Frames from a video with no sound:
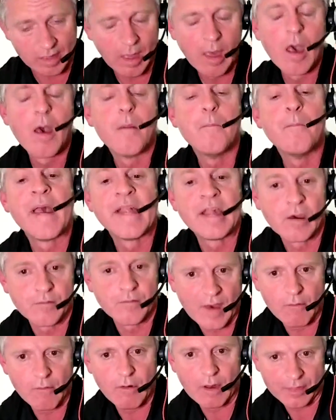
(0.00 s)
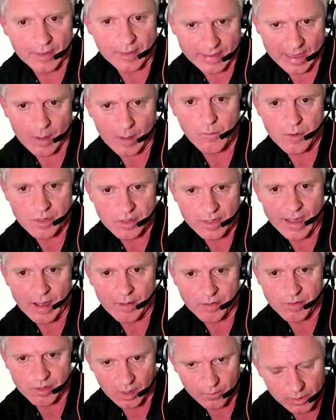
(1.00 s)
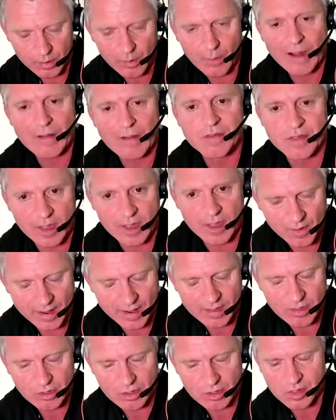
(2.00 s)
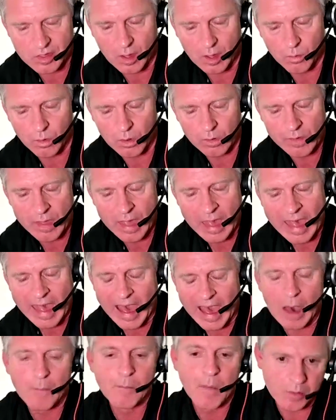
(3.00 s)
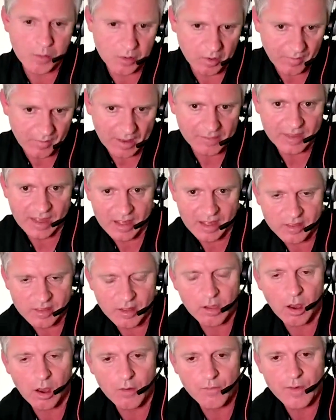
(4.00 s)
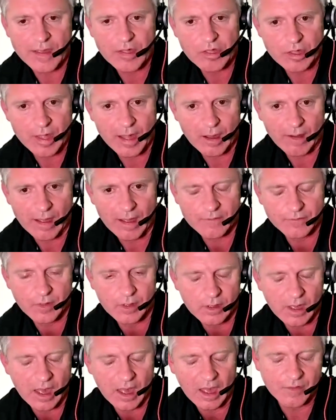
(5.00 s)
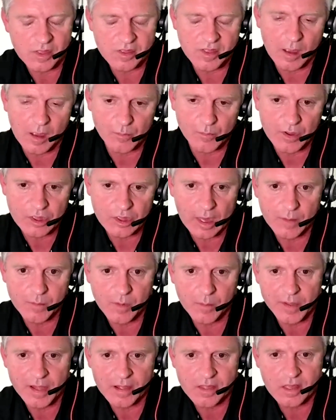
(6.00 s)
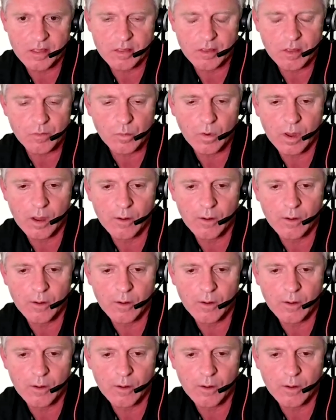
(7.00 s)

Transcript: many of our other cameras now. So, our Z range and so on, and most of our DSLR range now have the SnapBridge capabilities as well.